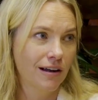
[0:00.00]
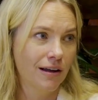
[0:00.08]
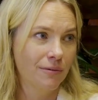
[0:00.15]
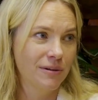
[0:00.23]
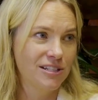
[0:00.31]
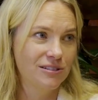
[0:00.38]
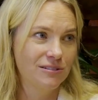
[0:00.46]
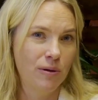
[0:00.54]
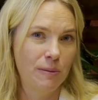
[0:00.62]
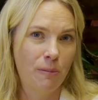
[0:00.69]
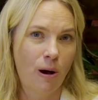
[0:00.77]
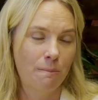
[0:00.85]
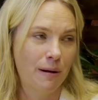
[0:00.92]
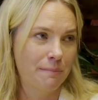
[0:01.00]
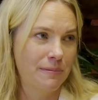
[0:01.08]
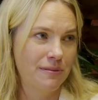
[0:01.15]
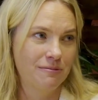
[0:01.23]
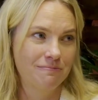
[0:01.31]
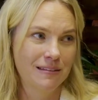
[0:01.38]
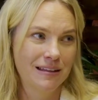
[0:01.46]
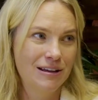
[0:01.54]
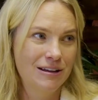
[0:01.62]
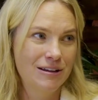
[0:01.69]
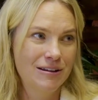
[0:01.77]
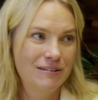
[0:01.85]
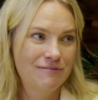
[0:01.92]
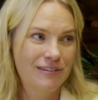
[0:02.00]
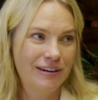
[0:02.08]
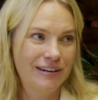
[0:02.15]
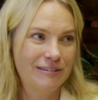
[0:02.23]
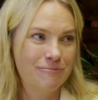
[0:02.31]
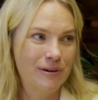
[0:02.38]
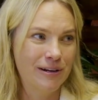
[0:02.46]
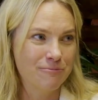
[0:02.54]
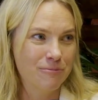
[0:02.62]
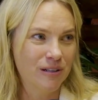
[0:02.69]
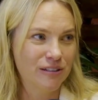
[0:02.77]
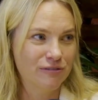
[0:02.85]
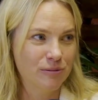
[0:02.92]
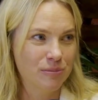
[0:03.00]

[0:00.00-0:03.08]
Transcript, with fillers: and we we pop up in very weird and wonderful